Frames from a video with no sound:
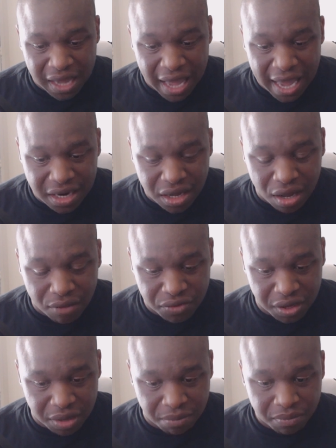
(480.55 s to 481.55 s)
They
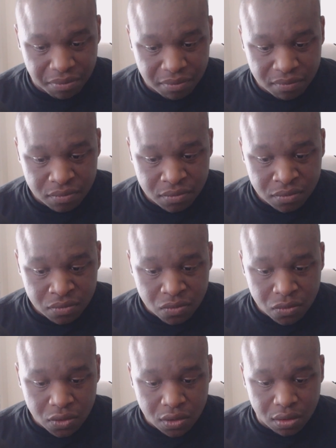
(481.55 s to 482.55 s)
handcuffed him.
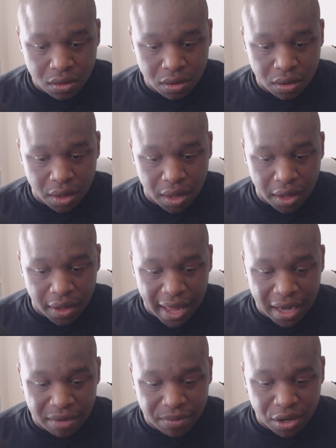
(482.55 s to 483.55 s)

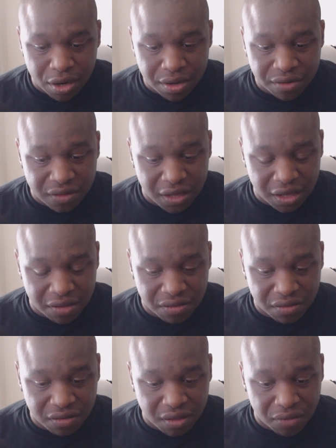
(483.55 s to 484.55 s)
Had him get on his knees
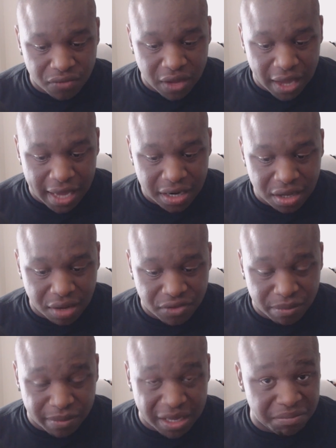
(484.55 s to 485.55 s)
and stuff. They
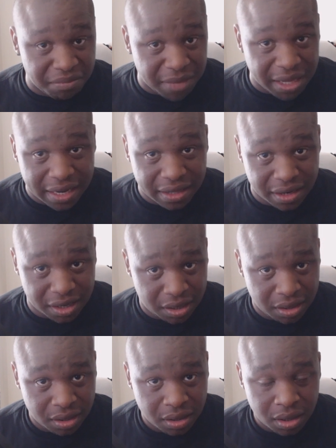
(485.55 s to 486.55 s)
handcuffed him
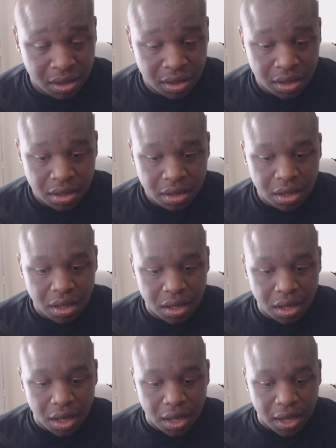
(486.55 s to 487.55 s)
immediately.
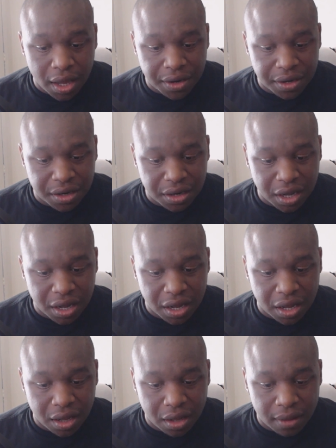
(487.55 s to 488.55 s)
And
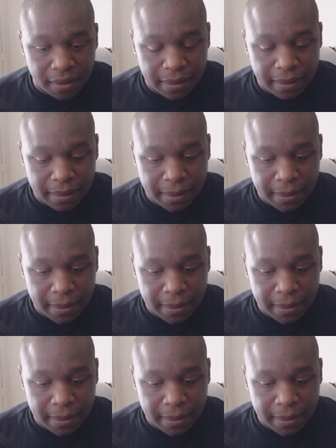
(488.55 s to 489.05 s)
I